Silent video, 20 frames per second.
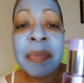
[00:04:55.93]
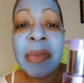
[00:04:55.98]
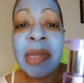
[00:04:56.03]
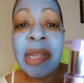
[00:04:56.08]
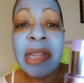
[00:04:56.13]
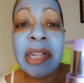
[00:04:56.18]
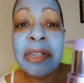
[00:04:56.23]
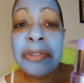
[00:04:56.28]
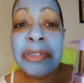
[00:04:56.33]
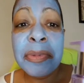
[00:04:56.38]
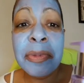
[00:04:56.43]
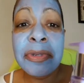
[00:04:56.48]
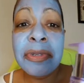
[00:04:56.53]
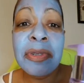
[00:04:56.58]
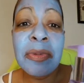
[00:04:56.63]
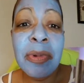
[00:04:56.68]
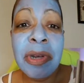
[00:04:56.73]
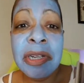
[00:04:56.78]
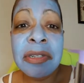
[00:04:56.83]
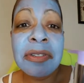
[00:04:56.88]
and then you're supposed
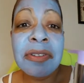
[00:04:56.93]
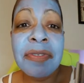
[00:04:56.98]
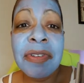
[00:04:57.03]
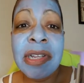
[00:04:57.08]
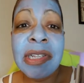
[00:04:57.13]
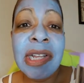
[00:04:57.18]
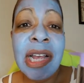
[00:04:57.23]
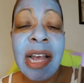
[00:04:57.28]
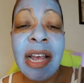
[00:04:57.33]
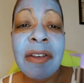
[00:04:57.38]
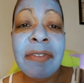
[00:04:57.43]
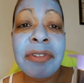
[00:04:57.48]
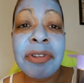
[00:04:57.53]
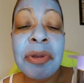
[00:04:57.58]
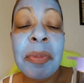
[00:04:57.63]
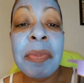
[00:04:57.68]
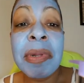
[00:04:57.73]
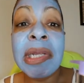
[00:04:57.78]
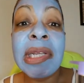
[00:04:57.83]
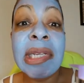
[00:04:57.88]
to wash your face after,
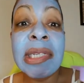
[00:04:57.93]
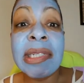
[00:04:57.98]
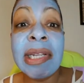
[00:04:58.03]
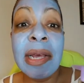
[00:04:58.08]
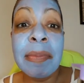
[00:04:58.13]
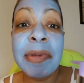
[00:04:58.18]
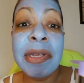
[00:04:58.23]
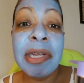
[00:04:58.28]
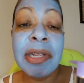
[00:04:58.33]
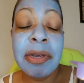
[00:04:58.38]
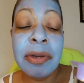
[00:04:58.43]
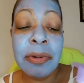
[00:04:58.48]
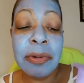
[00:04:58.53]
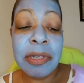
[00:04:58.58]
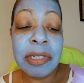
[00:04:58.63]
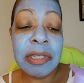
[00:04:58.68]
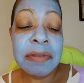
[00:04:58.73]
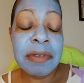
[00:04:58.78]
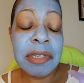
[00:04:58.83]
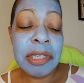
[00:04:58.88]
please let me know.
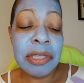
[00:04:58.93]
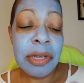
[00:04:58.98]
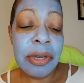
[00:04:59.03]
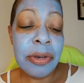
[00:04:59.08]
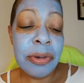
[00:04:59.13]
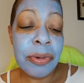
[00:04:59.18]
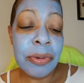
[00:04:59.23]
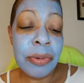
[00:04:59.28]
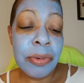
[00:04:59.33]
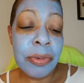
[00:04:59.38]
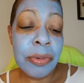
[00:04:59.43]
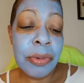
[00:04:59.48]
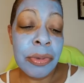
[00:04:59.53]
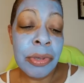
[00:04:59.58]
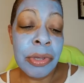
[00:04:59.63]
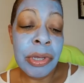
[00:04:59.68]
Because if so,